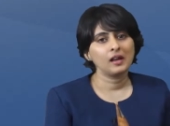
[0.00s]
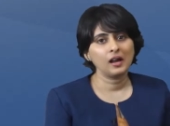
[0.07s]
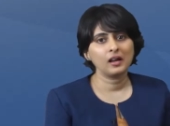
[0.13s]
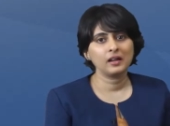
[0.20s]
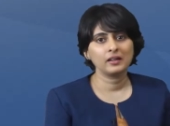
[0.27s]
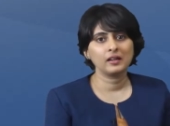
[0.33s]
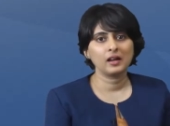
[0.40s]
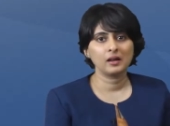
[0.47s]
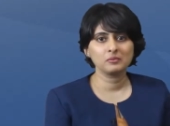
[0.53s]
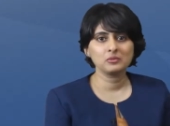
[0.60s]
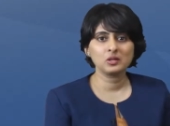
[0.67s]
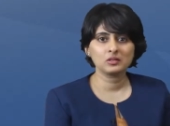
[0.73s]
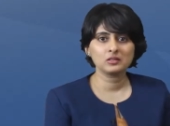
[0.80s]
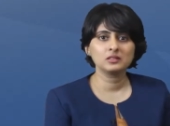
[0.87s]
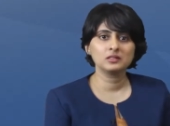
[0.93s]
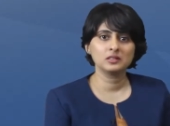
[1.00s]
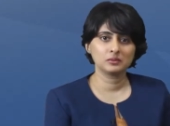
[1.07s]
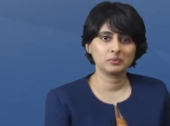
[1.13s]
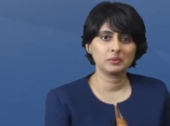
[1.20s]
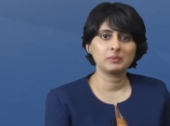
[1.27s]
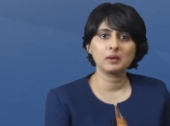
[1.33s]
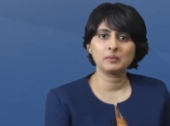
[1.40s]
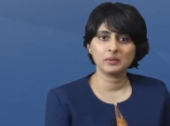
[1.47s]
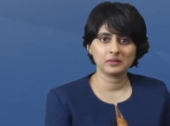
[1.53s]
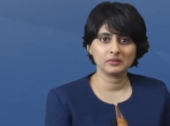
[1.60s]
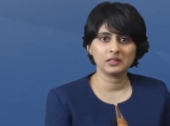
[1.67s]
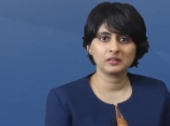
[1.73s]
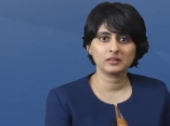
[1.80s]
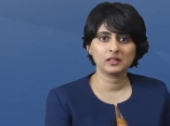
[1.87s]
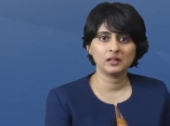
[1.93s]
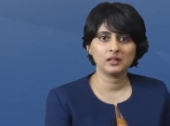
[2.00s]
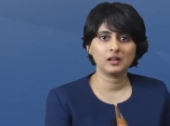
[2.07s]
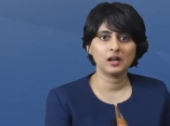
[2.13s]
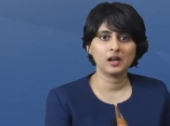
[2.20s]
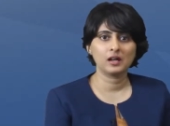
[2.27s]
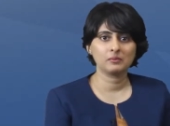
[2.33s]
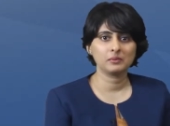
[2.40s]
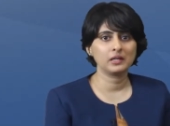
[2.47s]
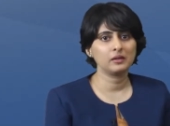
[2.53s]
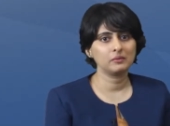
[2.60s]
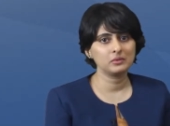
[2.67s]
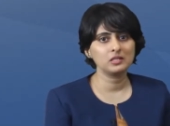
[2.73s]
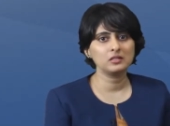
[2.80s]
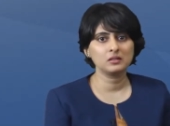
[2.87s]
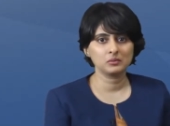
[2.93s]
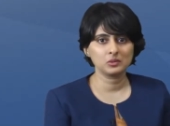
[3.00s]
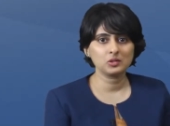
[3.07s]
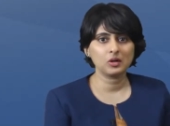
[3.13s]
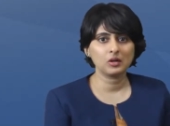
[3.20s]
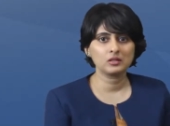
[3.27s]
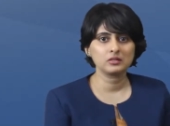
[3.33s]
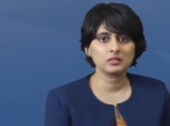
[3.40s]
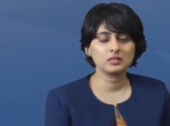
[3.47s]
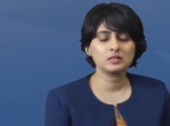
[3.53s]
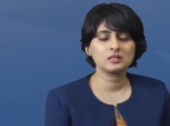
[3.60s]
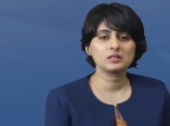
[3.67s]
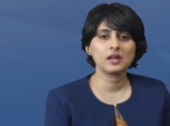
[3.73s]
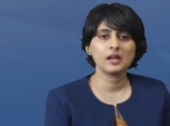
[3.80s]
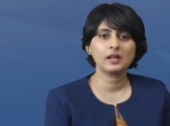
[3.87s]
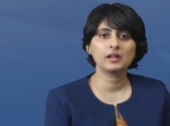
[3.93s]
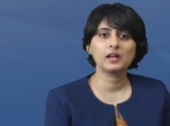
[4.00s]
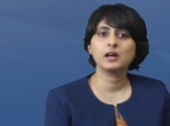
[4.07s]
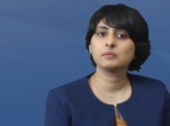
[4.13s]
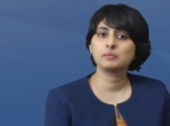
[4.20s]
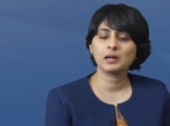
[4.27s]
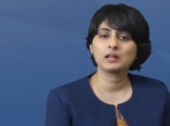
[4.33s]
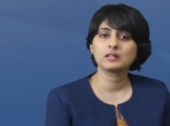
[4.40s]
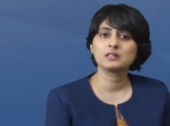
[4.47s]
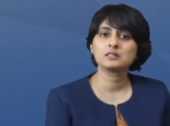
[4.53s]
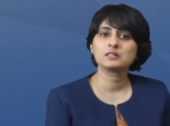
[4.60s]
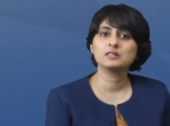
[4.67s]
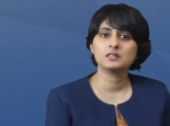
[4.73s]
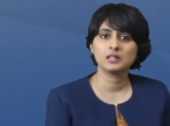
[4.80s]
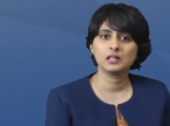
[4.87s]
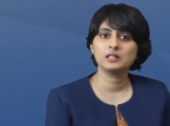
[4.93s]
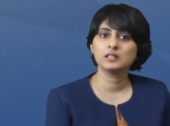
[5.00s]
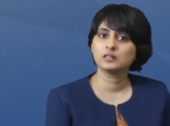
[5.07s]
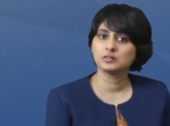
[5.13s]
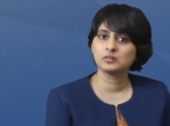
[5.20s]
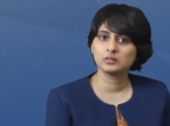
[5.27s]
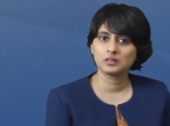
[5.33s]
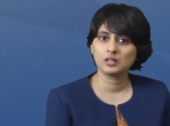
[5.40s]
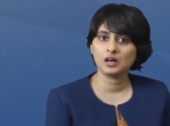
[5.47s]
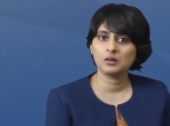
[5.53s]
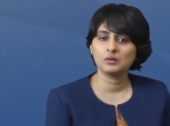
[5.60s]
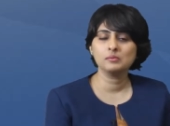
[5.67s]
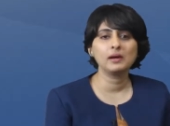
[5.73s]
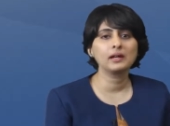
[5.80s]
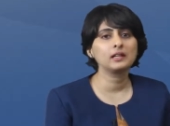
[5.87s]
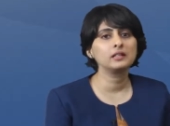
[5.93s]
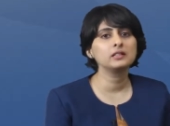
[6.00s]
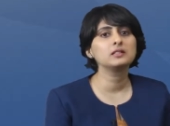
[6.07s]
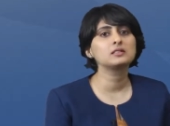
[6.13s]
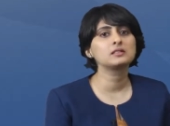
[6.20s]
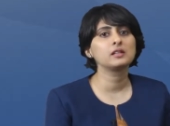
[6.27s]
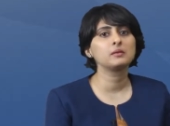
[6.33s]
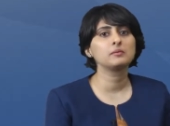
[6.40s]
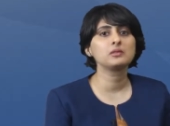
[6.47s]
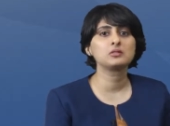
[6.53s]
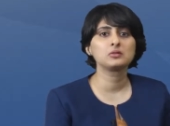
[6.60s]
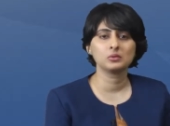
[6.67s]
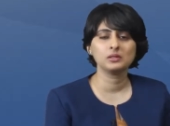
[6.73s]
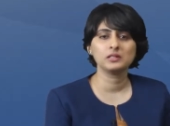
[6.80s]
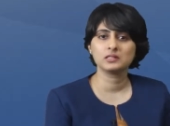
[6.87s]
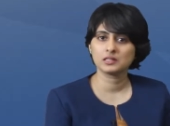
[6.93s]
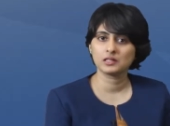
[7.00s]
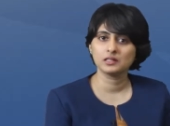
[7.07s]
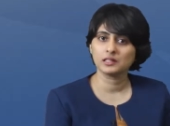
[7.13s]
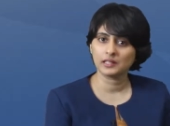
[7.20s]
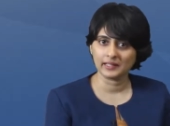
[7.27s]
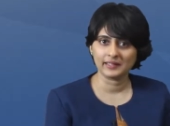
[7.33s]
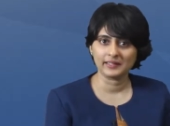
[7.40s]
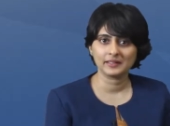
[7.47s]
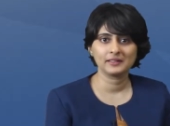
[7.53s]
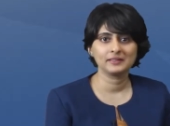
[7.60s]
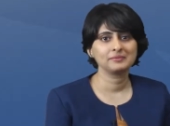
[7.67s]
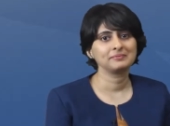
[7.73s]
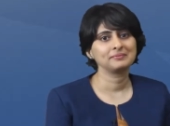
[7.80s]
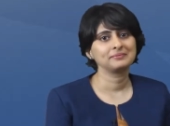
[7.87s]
Hi, I'm Dr. Nirupama Parwanda. I'm an MD dermatologist and I practice in Delhi and Gurgaon. My clinic's name is Zolie Skin Clinic.